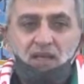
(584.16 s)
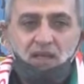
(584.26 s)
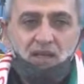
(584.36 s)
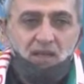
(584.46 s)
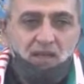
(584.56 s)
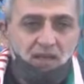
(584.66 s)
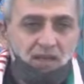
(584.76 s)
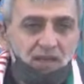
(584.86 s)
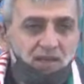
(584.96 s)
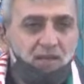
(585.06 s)

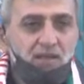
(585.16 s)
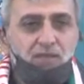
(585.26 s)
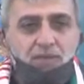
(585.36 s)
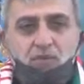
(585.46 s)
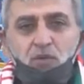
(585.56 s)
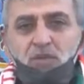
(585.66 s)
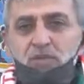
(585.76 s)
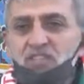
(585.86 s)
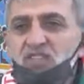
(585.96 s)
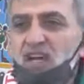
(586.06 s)
Uh, the people in the
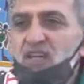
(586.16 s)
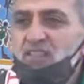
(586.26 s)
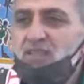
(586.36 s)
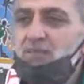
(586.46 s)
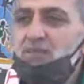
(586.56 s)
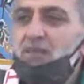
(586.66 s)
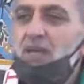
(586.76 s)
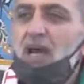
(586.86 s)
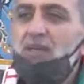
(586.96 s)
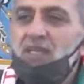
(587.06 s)
masjid ask him,
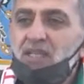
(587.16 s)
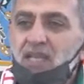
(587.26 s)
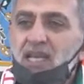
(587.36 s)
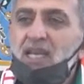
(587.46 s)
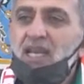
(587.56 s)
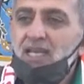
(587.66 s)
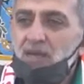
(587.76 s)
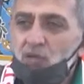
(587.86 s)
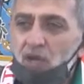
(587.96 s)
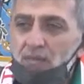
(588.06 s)
in qilla
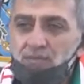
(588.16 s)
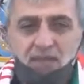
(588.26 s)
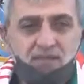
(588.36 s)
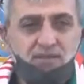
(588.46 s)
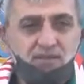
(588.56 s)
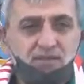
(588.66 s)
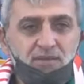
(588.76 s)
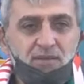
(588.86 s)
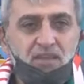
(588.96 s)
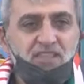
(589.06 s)
ya Muhammad?
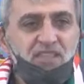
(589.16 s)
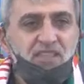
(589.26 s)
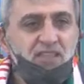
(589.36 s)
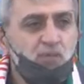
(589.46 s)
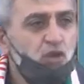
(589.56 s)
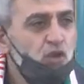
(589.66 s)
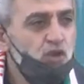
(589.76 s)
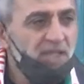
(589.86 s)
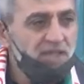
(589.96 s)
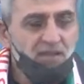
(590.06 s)
He said, it's
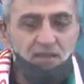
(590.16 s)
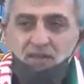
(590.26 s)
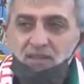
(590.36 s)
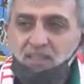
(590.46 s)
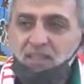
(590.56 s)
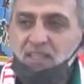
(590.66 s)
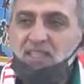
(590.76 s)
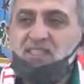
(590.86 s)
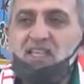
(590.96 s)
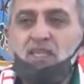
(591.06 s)
because little.
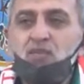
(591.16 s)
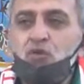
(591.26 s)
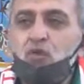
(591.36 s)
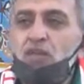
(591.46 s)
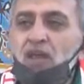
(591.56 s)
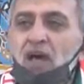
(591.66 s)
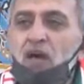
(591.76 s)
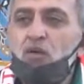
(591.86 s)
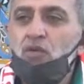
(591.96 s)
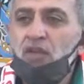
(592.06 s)
He said, in
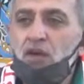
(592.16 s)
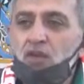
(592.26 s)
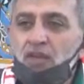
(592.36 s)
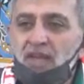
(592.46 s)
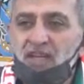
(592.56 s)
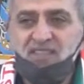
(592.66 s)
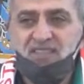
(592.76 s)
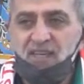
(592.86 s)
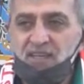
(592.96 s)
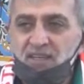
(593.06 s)
qutha'un ka qutha'is
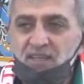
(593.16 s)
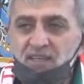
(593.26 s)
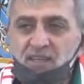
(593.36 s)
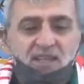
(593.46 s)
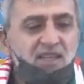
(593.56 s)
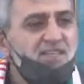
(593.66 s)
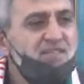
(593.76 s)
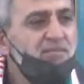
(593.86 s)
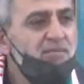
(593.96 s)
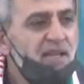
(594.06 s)
sayl.
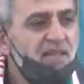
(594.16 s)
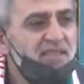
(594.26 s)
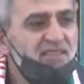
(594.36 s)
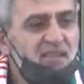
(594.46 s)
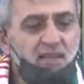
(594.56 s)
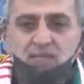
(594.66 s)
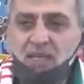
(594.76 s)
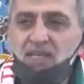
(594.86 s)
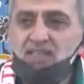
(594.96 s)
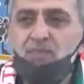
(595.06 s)
There's millions and
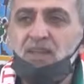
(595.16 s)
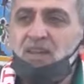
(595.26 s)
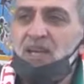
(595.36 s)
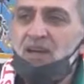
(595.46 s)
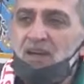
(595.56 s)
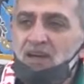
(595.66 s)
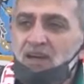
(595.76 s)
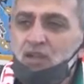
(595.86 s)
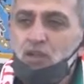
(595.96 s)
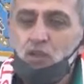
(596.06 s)
millions, but they are
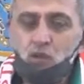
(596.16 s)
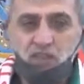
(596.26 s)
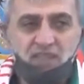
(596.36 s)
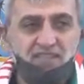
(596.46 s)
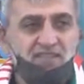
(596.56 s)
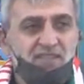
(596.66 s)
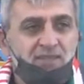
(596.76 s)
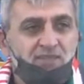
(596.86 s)
useless.